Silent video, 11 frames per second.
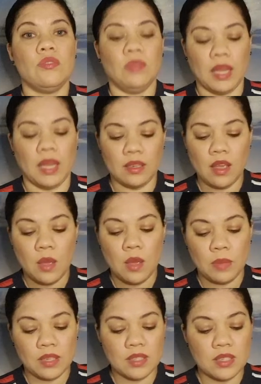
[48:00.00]
that,
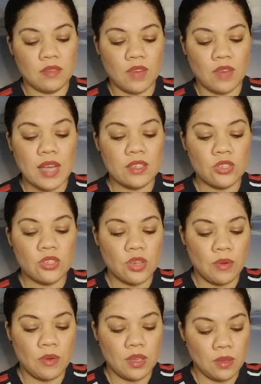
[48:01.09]
because the divine is
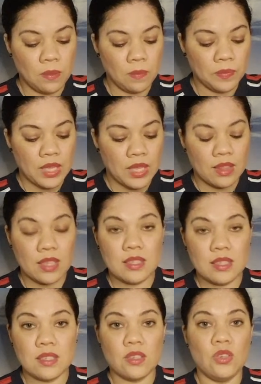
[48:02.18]
showing you this
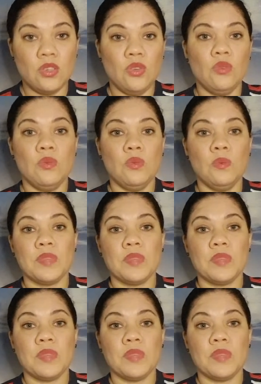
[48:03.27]
is a new